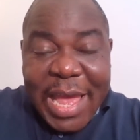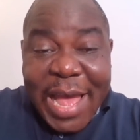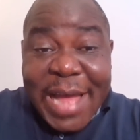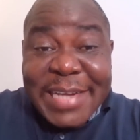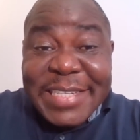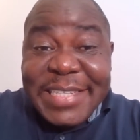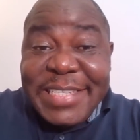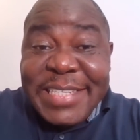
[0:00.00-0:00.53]

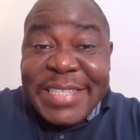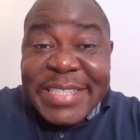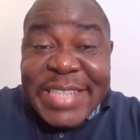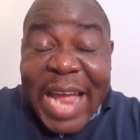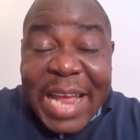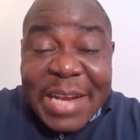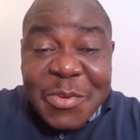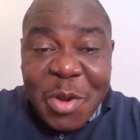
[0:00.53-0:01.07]
And
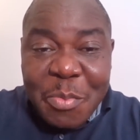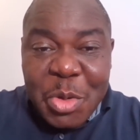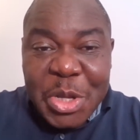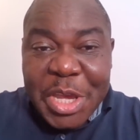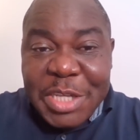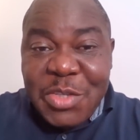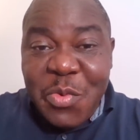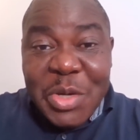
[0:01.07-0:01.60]
that
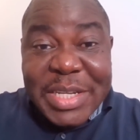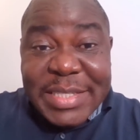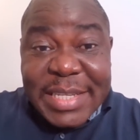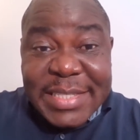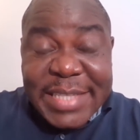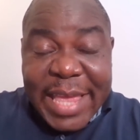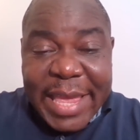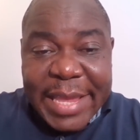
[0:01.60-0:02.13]
communication, what is it
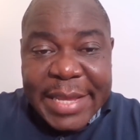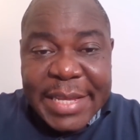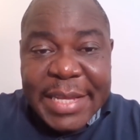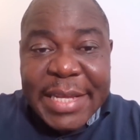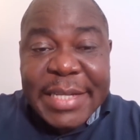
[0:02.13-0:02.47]
saying?